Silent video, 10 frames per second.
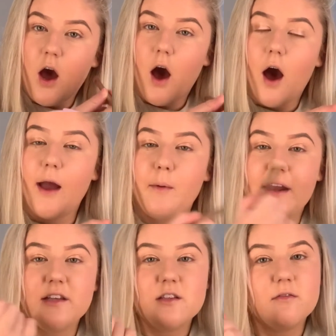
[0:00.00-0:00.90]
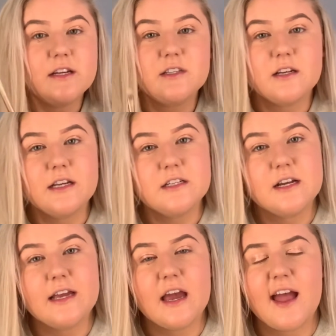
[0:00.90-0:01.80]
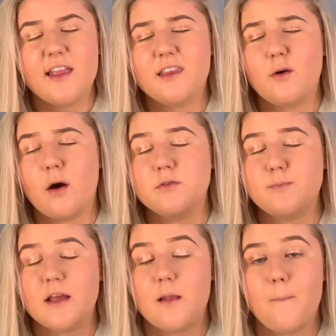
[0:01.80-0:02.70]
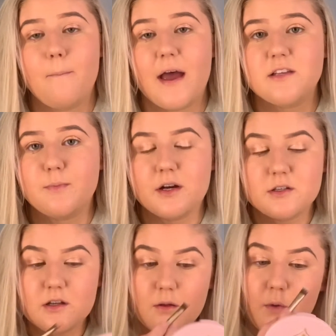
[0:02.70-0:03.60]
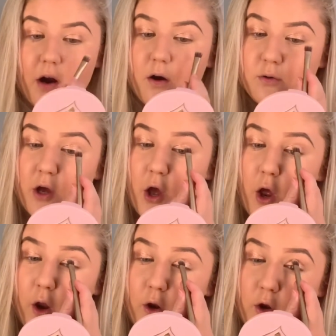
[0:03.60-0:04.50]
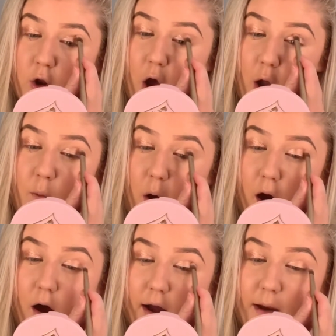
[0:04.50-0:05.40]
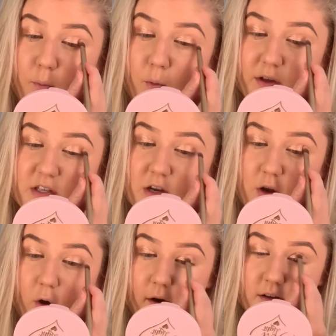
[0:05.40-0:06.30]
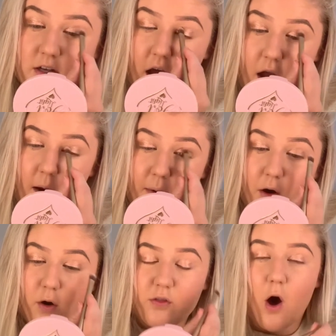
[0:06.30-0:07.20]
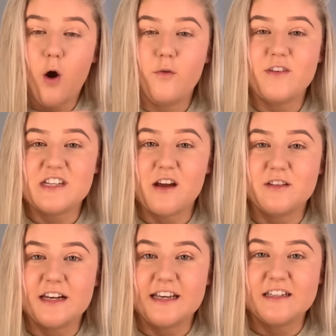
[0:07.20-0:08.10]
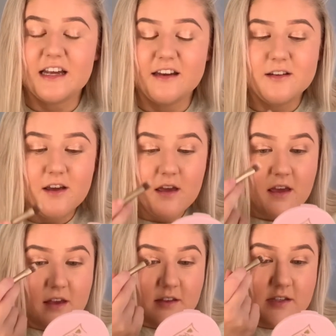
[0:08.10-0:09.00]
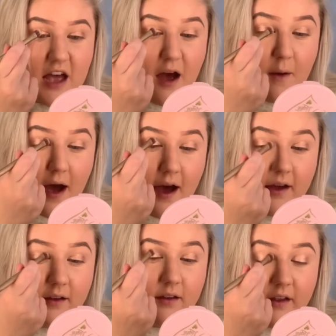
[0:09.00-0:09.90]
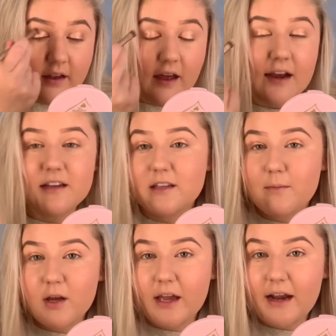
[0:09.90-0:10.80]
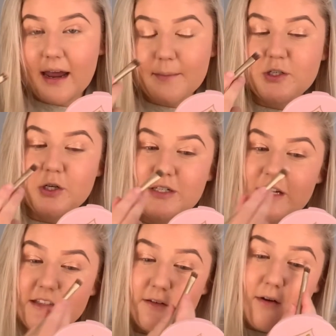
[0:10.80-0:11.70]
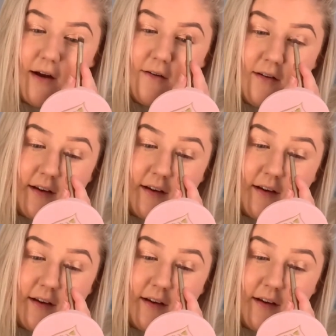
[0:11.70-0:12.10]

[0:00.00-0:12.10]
I went into recently deleted, thought I was being the best person in the world. No, I was not. Oh my god, the whole video deleted. So at least I'm looking glam in 2 days in a row.